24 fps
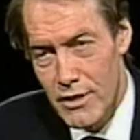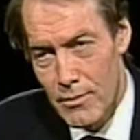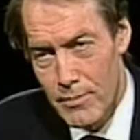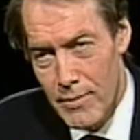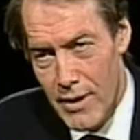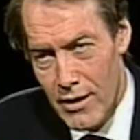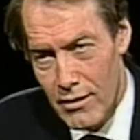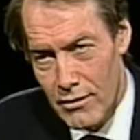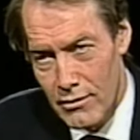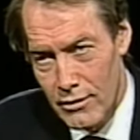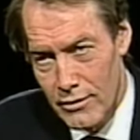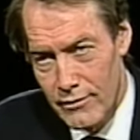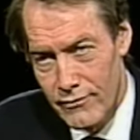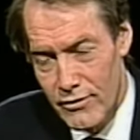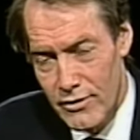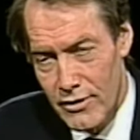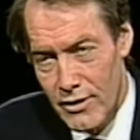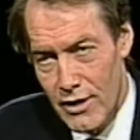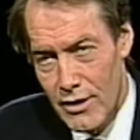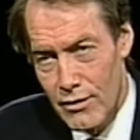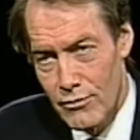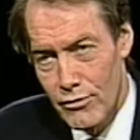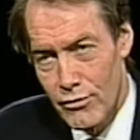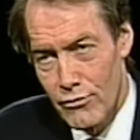bit about
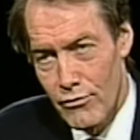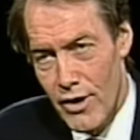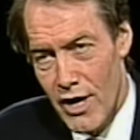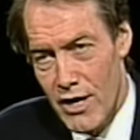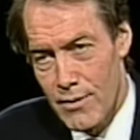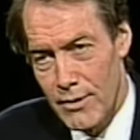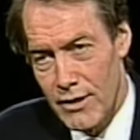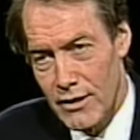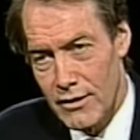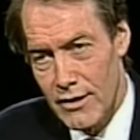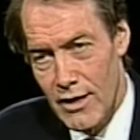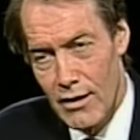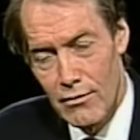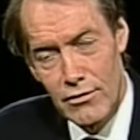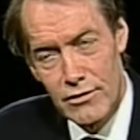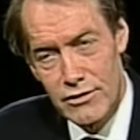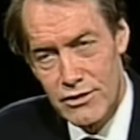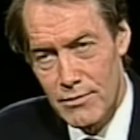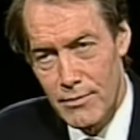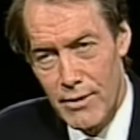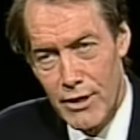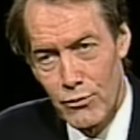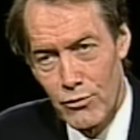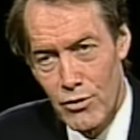Olivier when Roddy
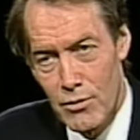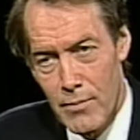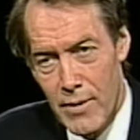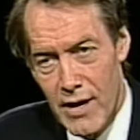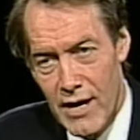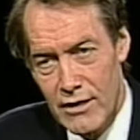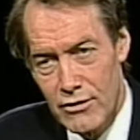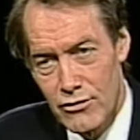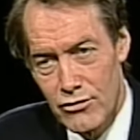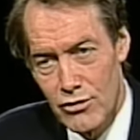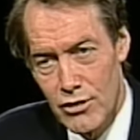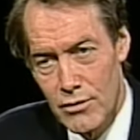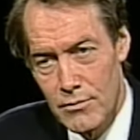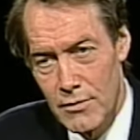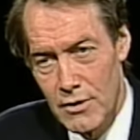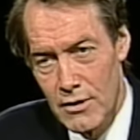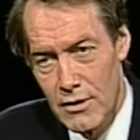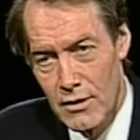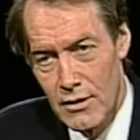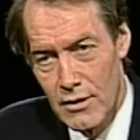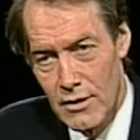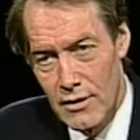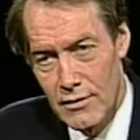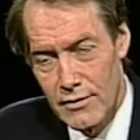McDowall. Somebody went back to him,
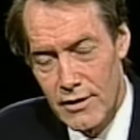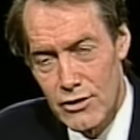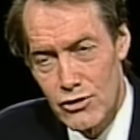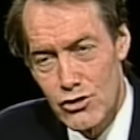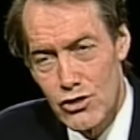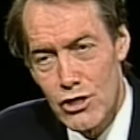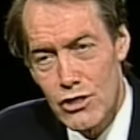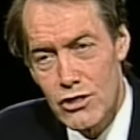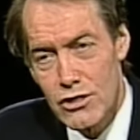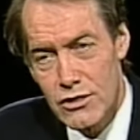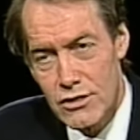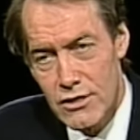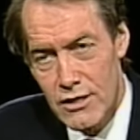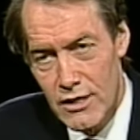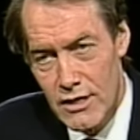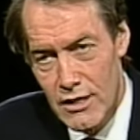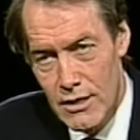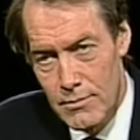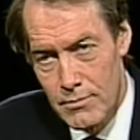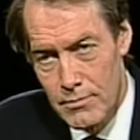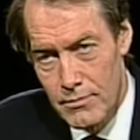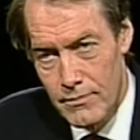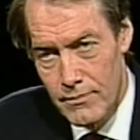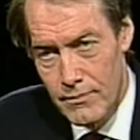and they just
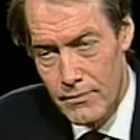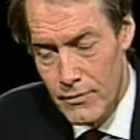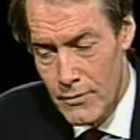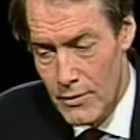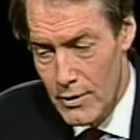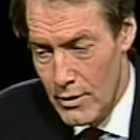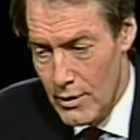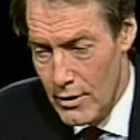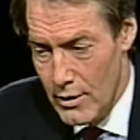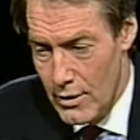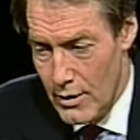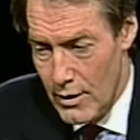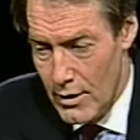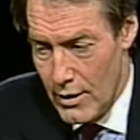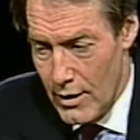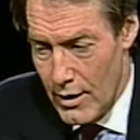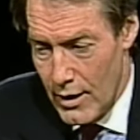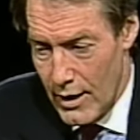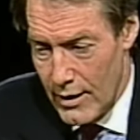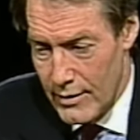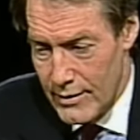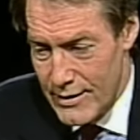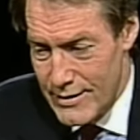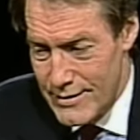seen him,
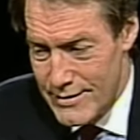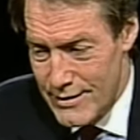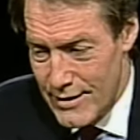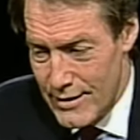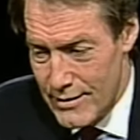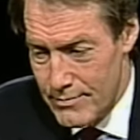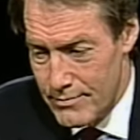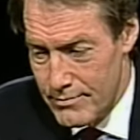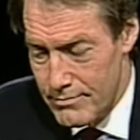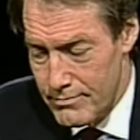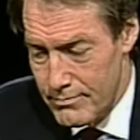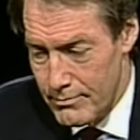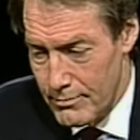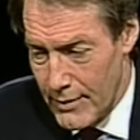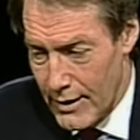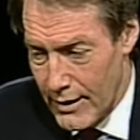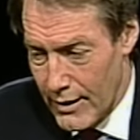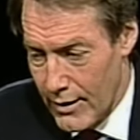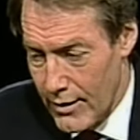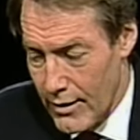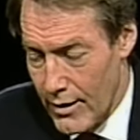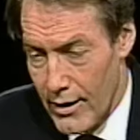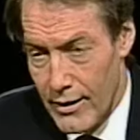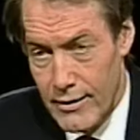and they said,
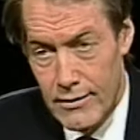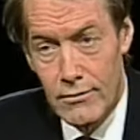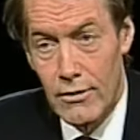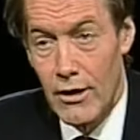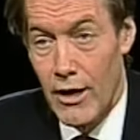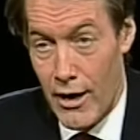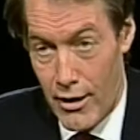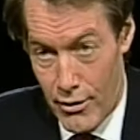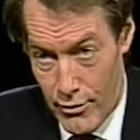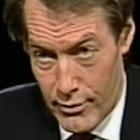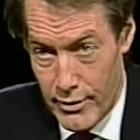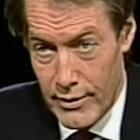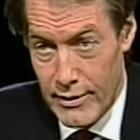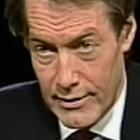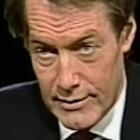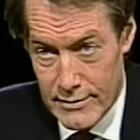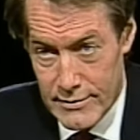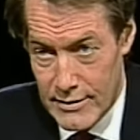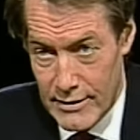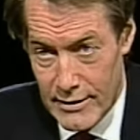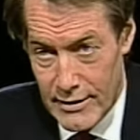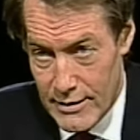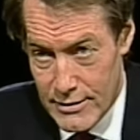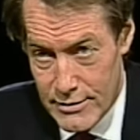"My God, Larry,"
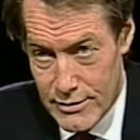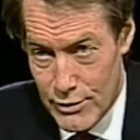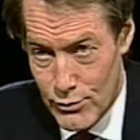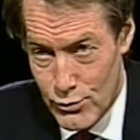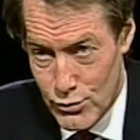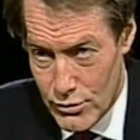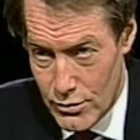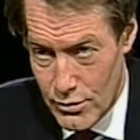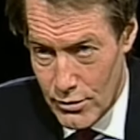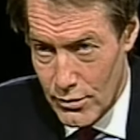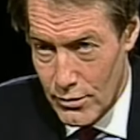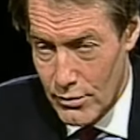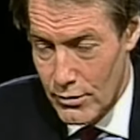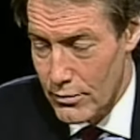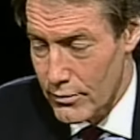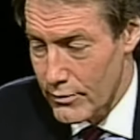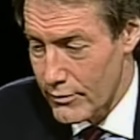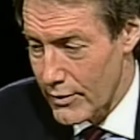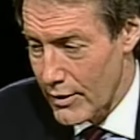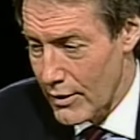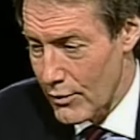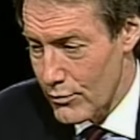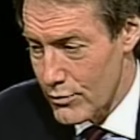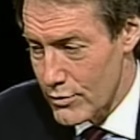as I guess he was
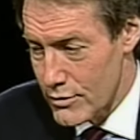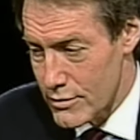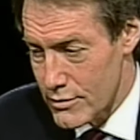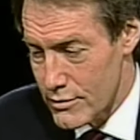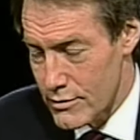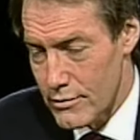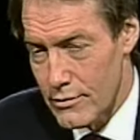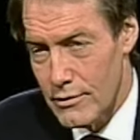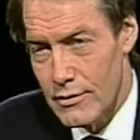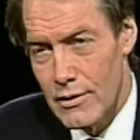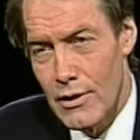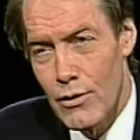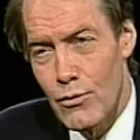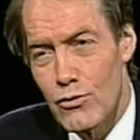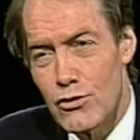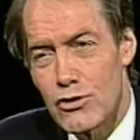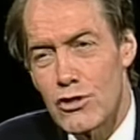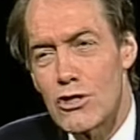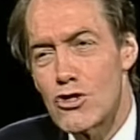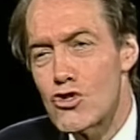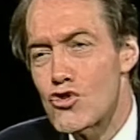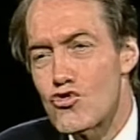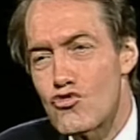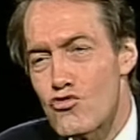called. That was that
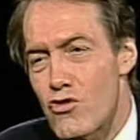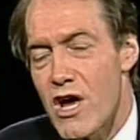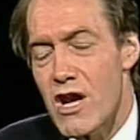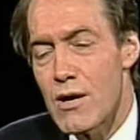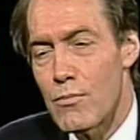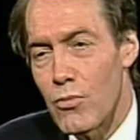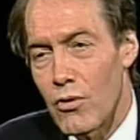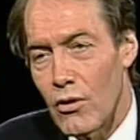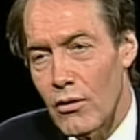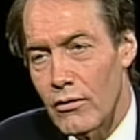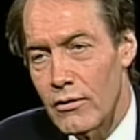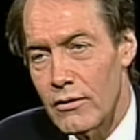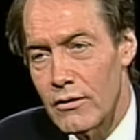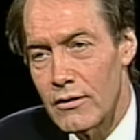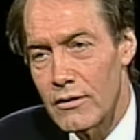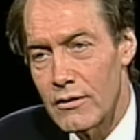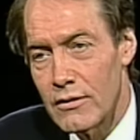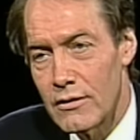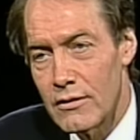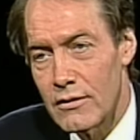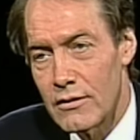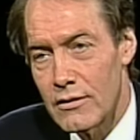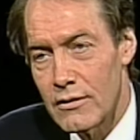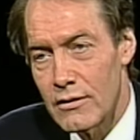was incredible,
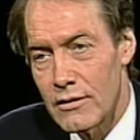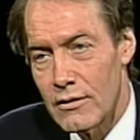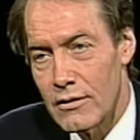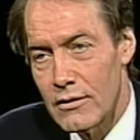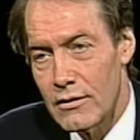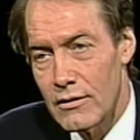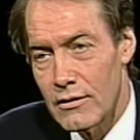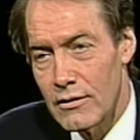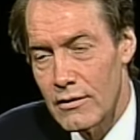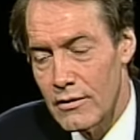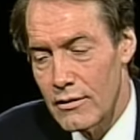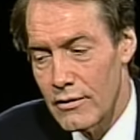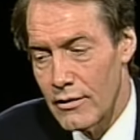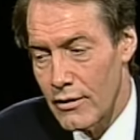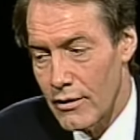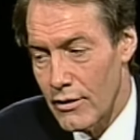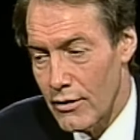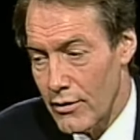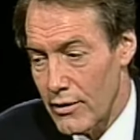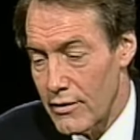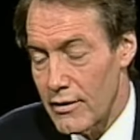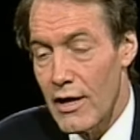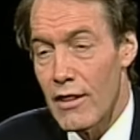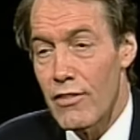you
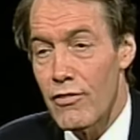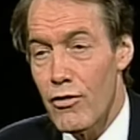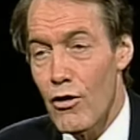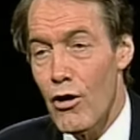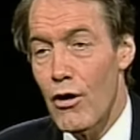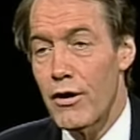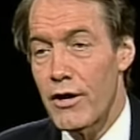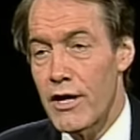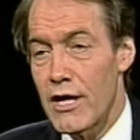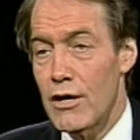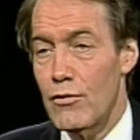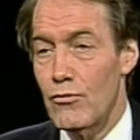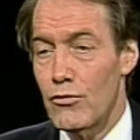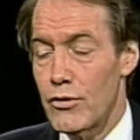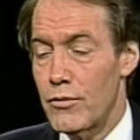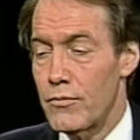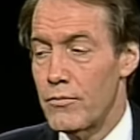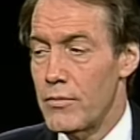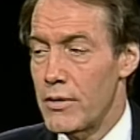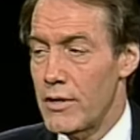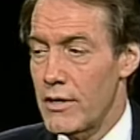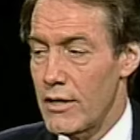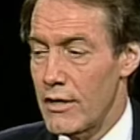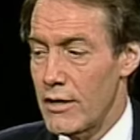know. And they thought he
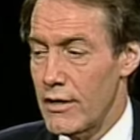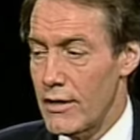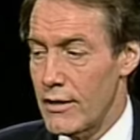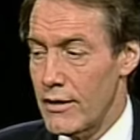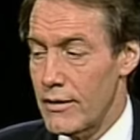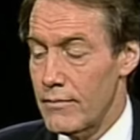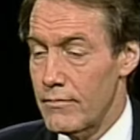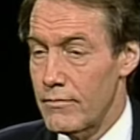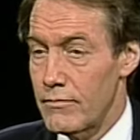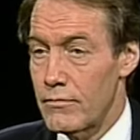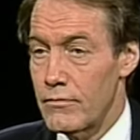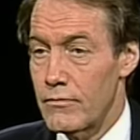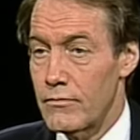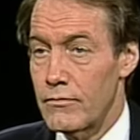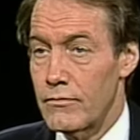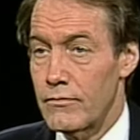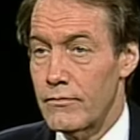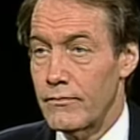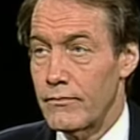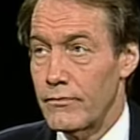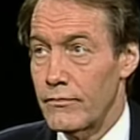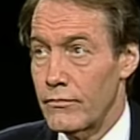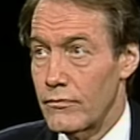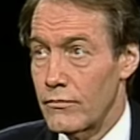would be
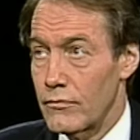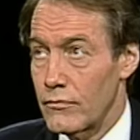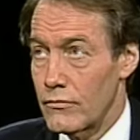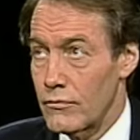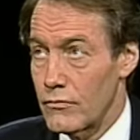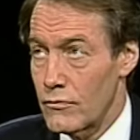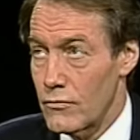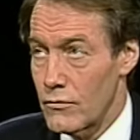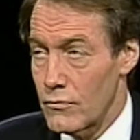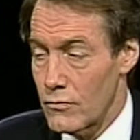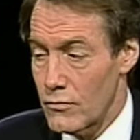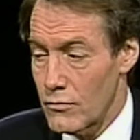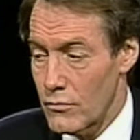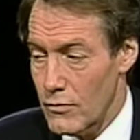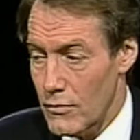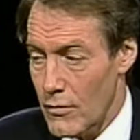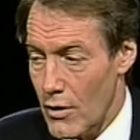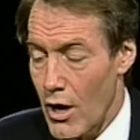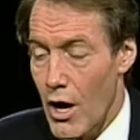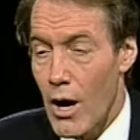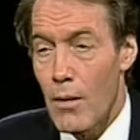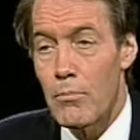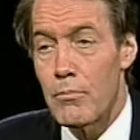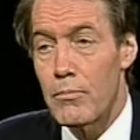
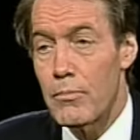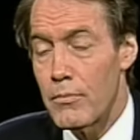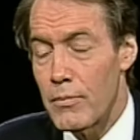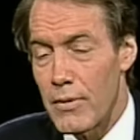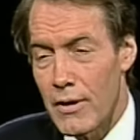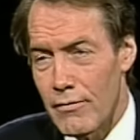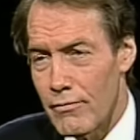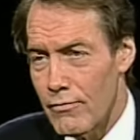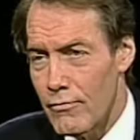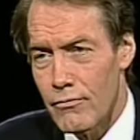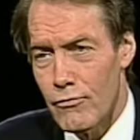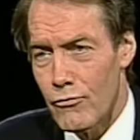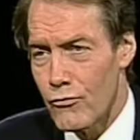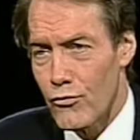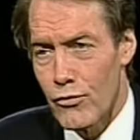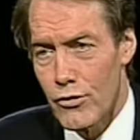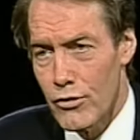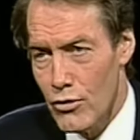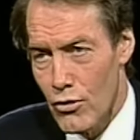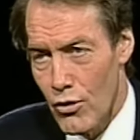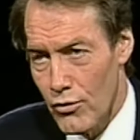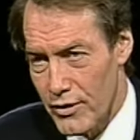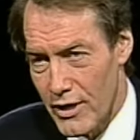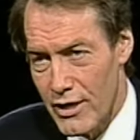up and
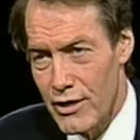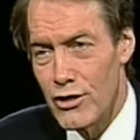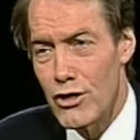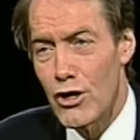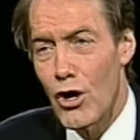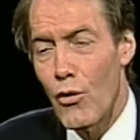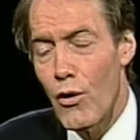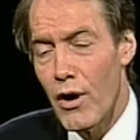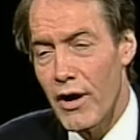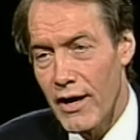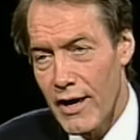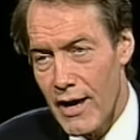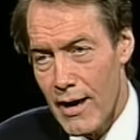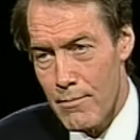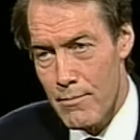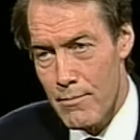thrilled, and knowing